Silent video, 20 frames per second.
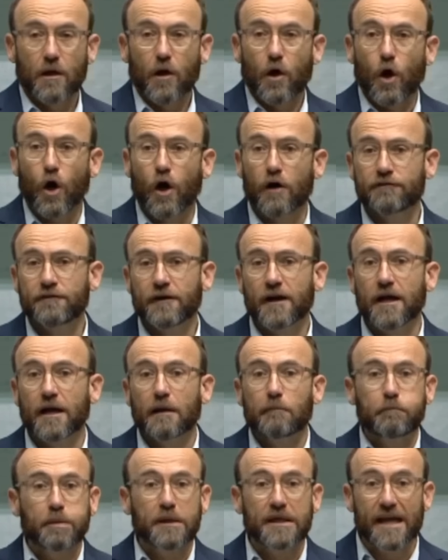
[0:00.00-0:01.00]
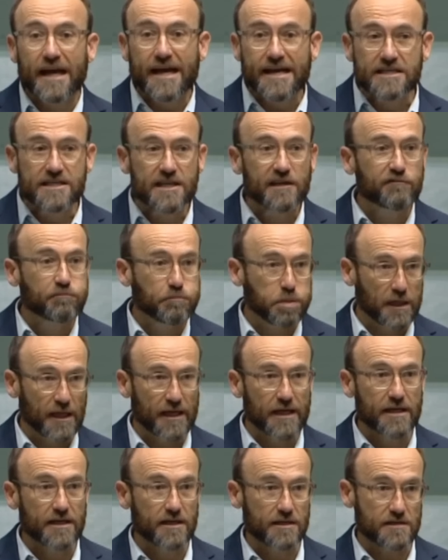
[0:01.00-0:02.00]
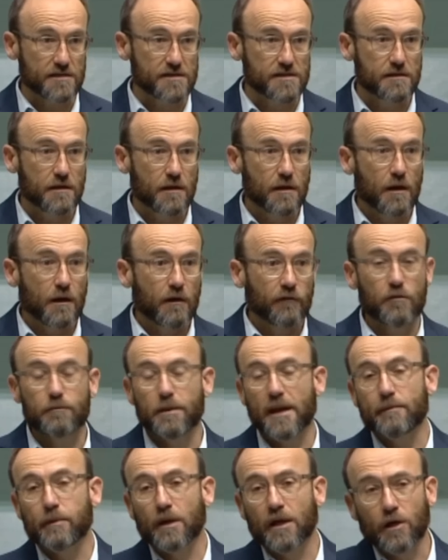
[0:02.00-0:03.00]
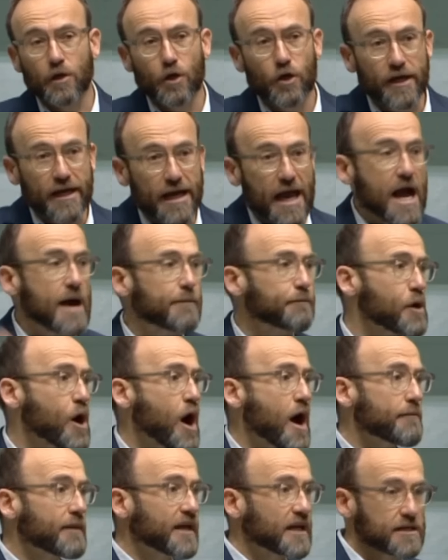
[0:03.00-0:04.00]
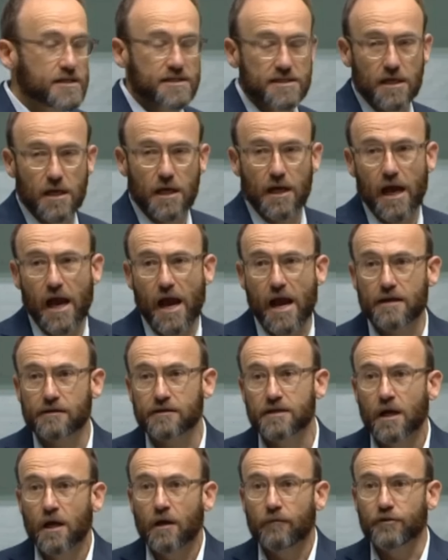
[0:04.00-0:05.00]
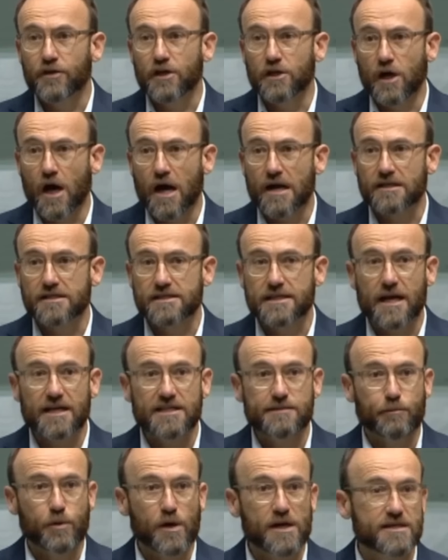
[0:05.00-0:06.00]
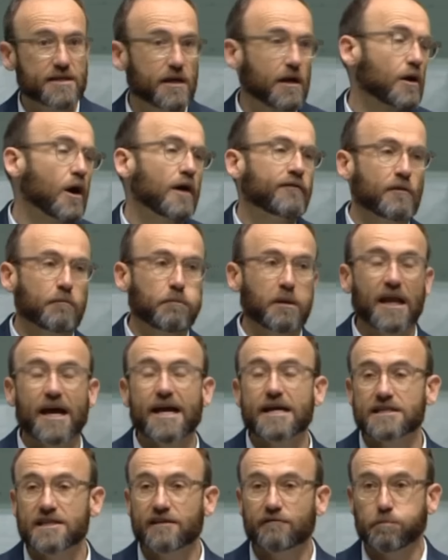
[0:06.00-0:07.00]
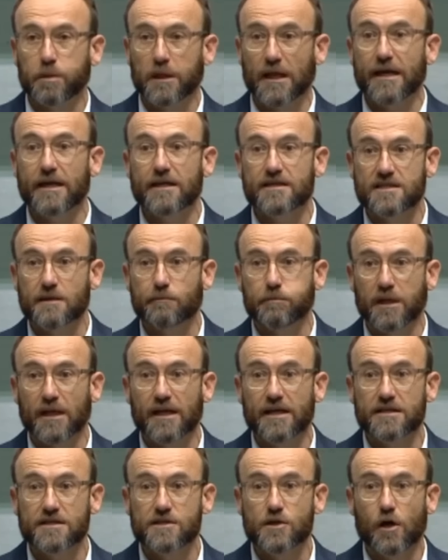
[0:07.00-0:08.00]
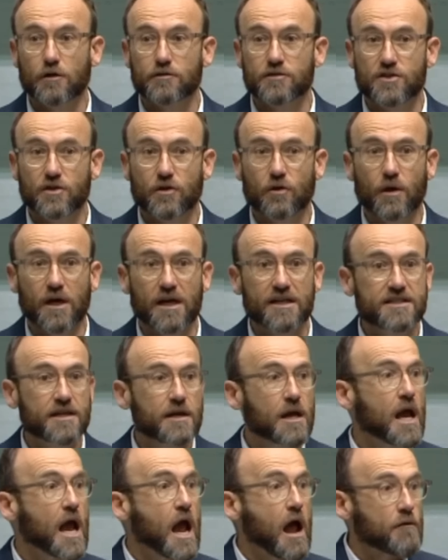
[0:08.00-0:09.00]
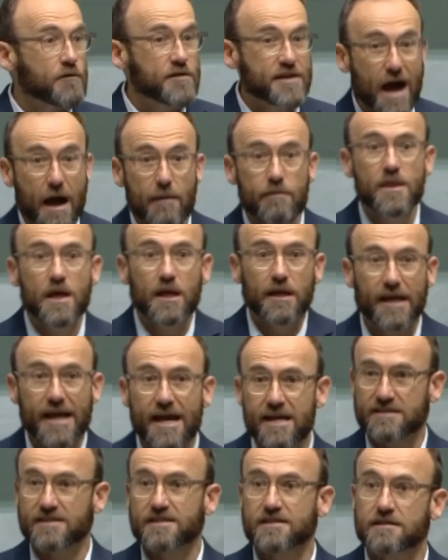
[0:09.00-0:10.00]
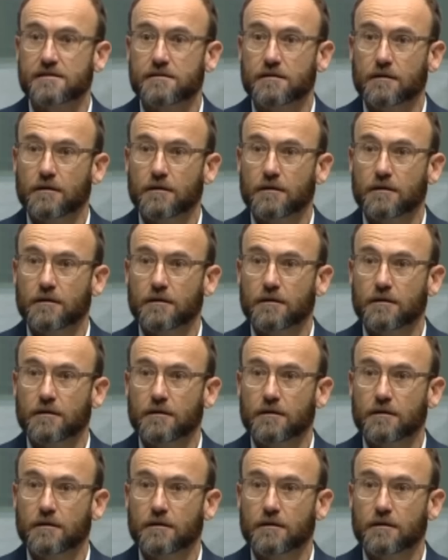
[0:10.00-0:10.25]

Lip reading: offer plaintive pleas from people, including our Prime Minister and the United States President, offer plaintive pleas to please not do it, nonetheless,